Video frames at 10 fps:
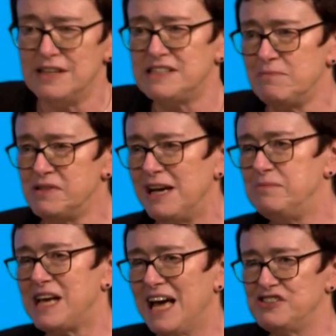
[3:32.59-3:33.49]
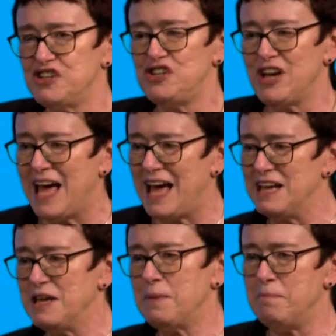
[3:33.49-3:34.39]
Sometimes I had to share
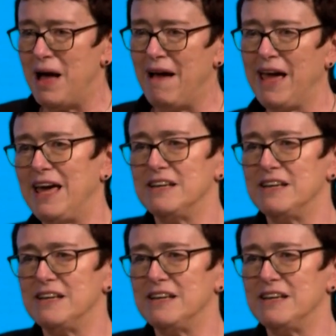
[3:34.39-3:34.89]
my